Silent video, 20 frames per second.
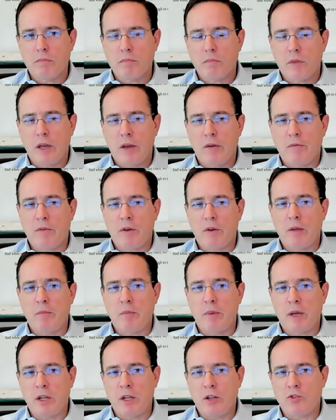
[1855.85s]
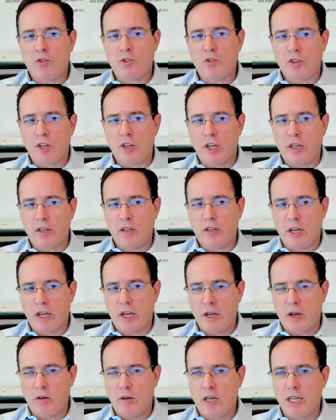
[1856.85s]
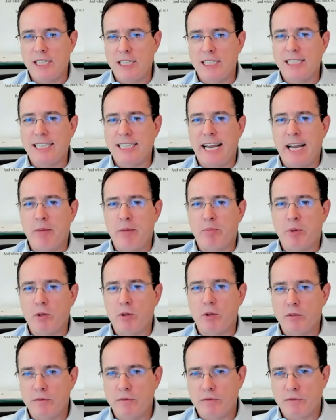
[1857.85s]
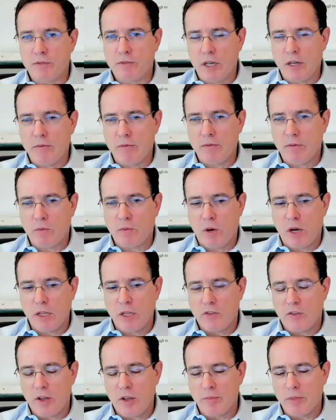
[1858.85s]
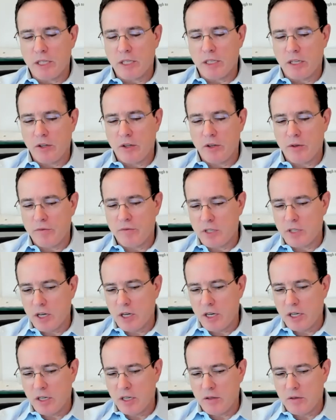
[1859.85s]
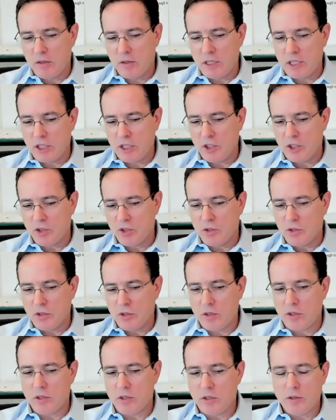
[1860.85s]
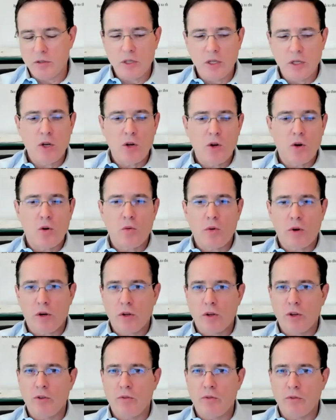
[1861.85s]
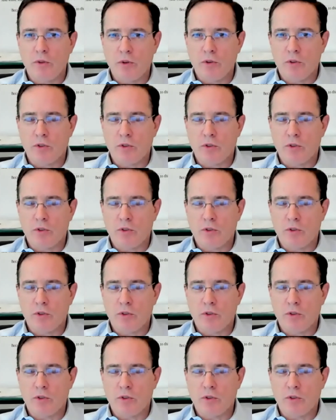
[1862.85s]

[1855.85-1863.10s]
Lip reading: It'd be interesting to hear an example of what something that you've done either in digital or where you're